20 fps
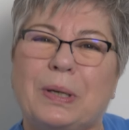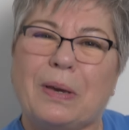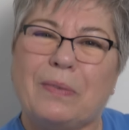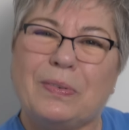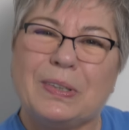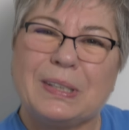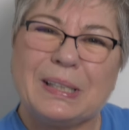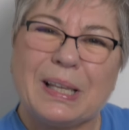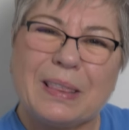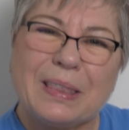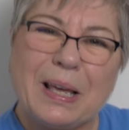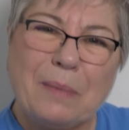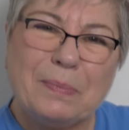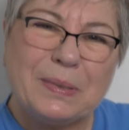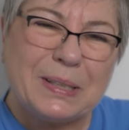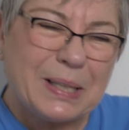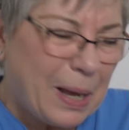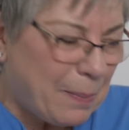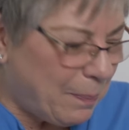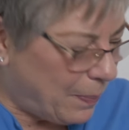give us a
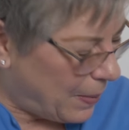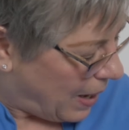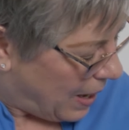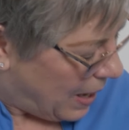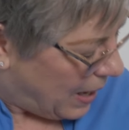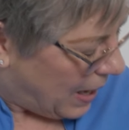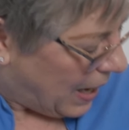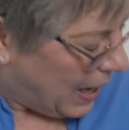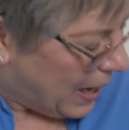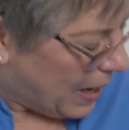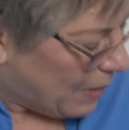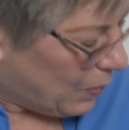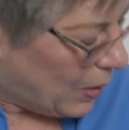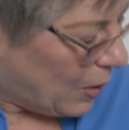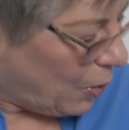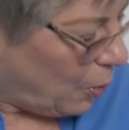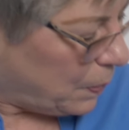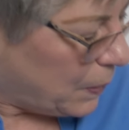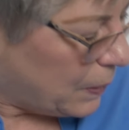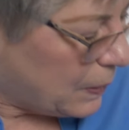thumbs up, and we
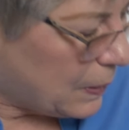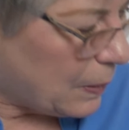hope you